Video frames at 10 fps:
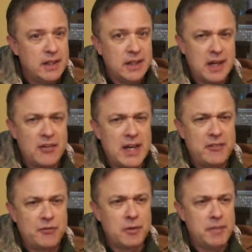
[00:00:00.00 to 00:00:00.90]
I've
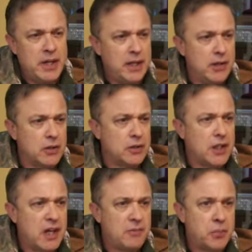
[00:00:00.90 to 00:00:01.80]
had for many years.
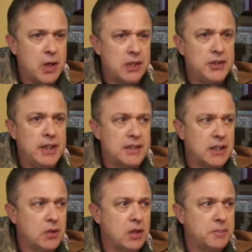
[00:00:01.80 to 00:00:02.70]
I have projects
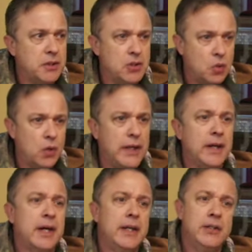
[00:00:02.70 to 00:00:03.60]
that are up to
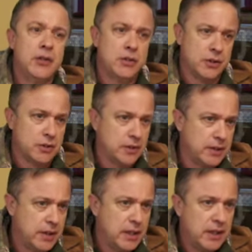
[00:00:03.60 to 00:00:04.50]
29 years old.